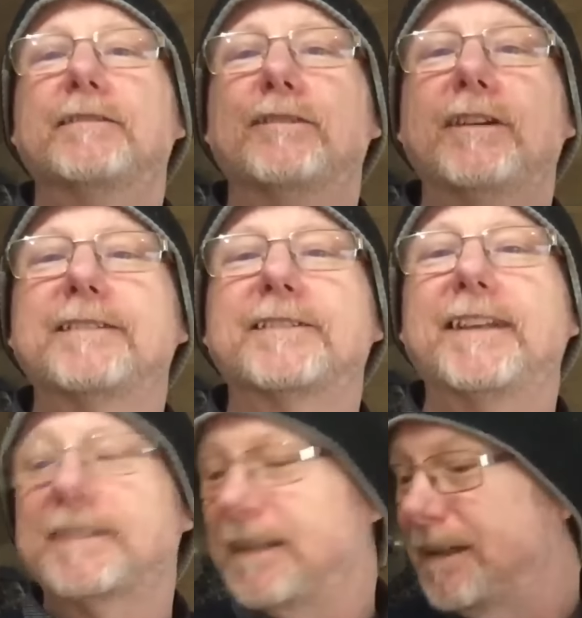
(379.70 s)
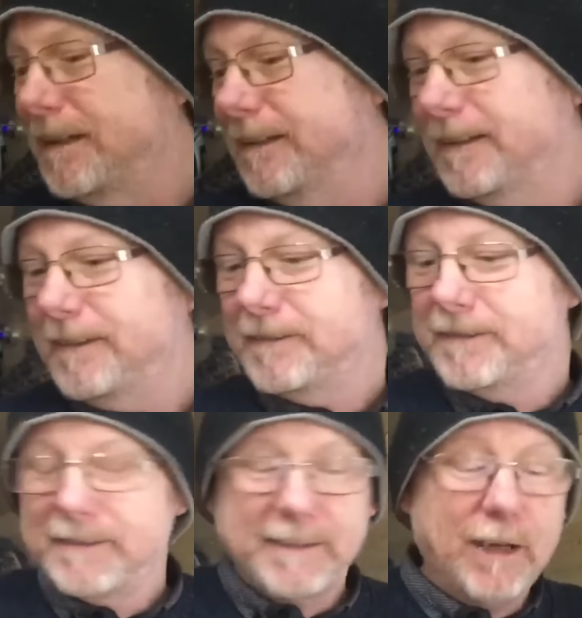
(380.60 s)
Right, so that's going in there.
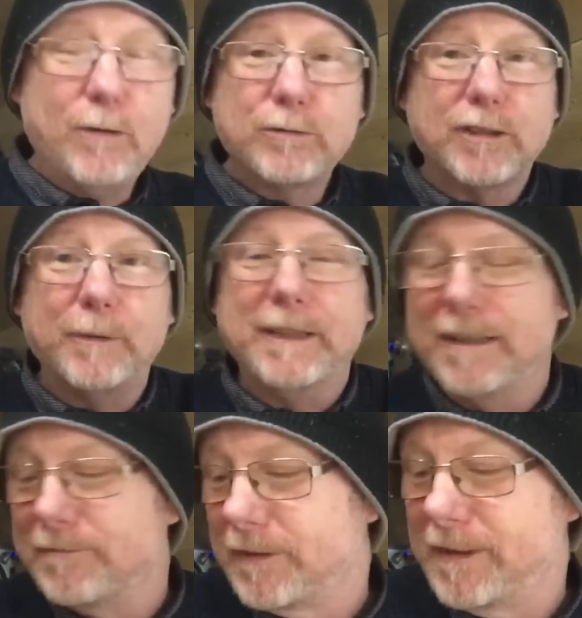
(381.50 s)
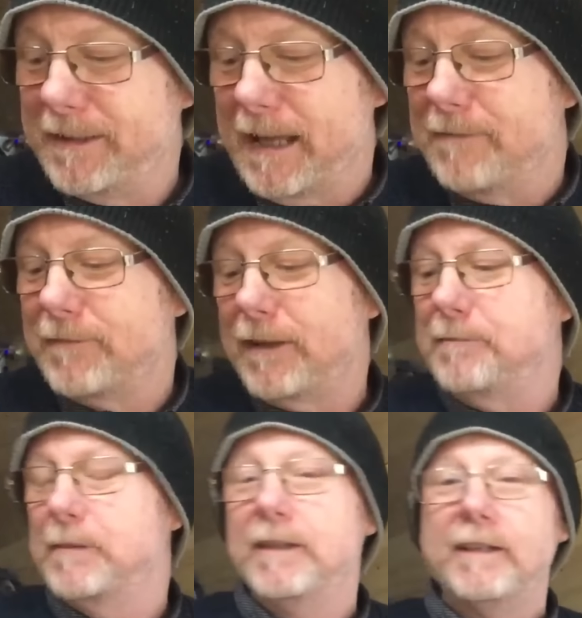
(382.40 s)
Now also in that envelope,